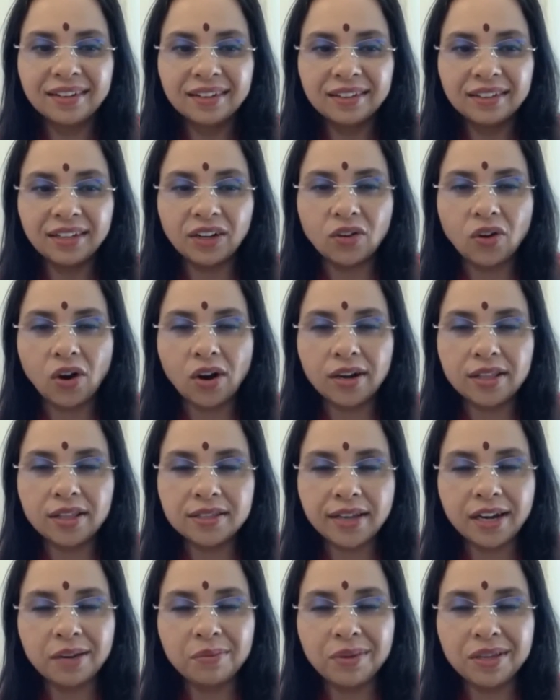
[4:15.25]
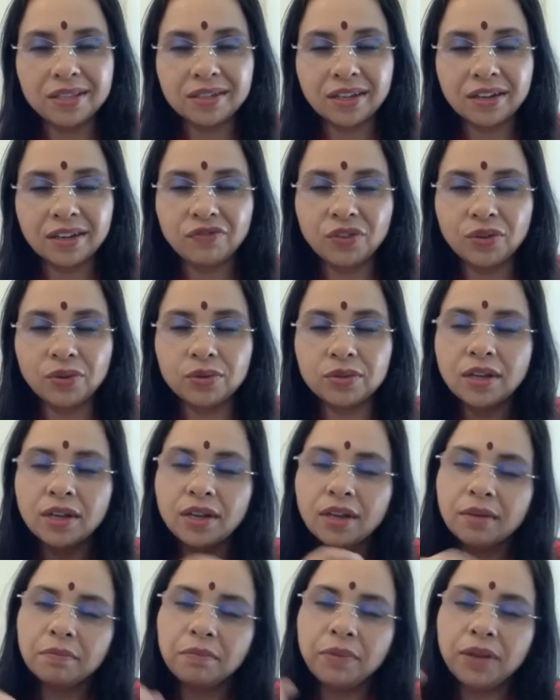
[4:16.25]
That God inside me is confused.
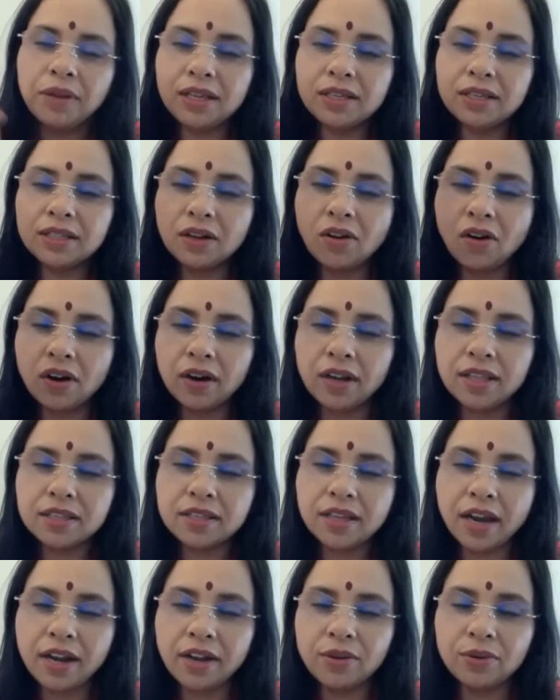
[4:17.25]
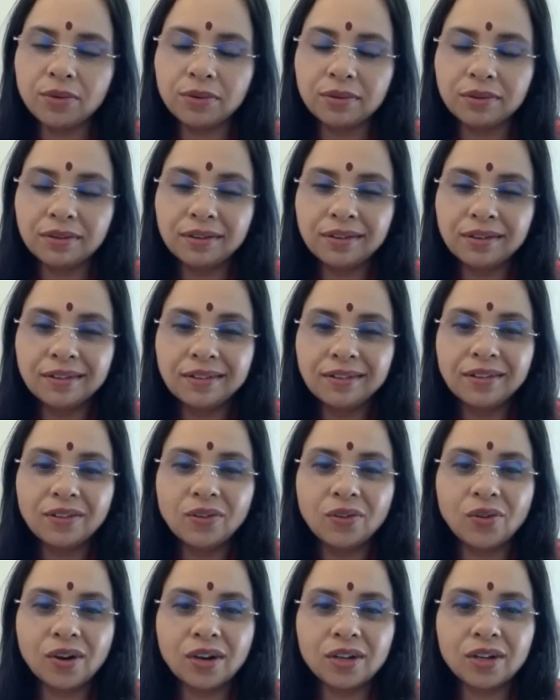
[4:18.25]
Please, the God inside you.
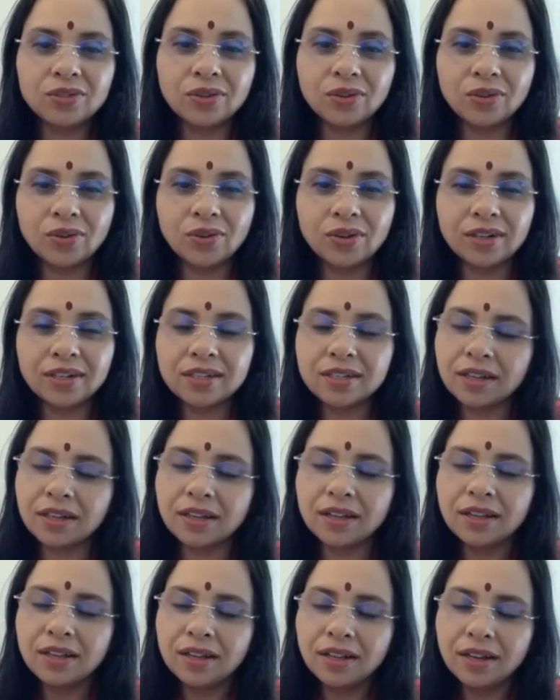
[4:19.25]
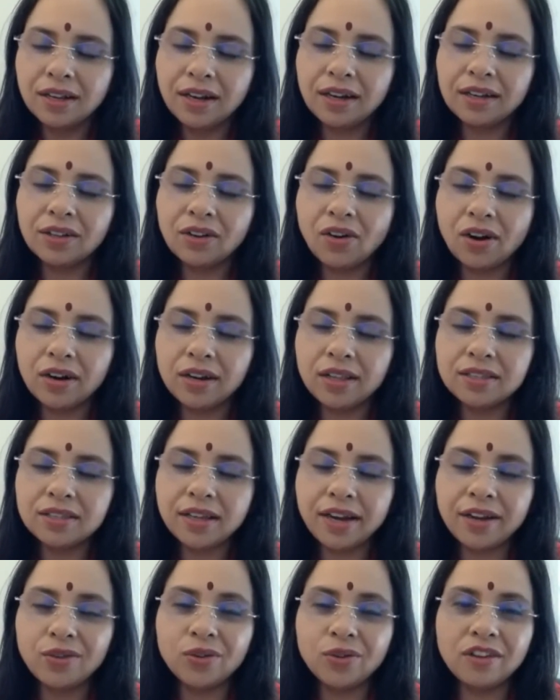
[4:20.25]
Oh, Arjuna, oh Krishna, let the God
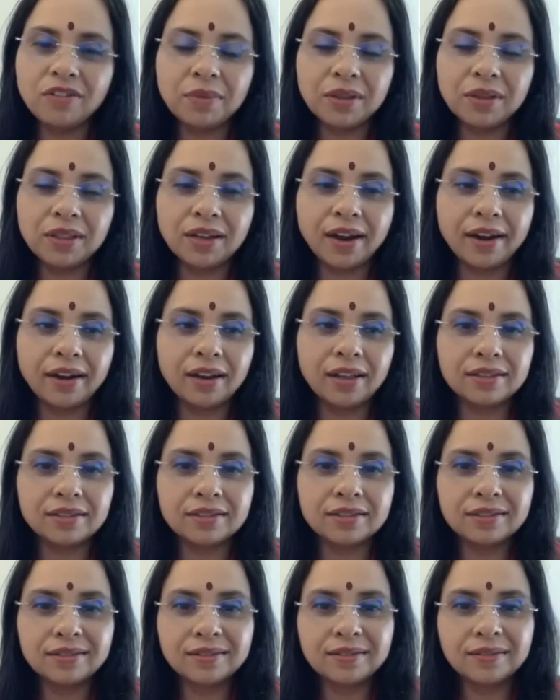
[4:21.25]
inside you give me the guidance.